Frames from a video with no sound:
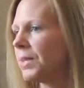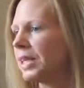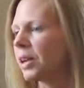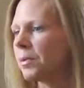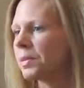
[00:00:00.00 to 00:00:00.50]

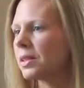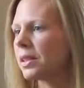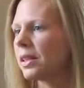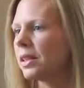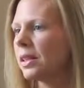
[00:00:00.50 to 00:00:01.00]

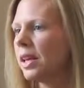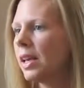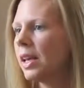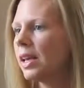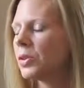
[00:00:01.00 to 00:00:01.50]
meetups, and
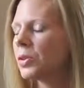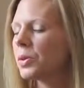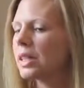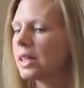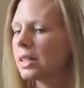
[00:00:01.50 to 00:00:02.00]
you know, so
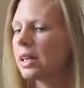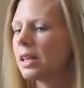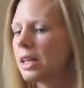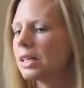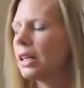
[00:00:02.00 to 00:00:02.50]

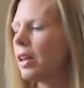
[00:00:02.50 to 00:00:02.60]
it's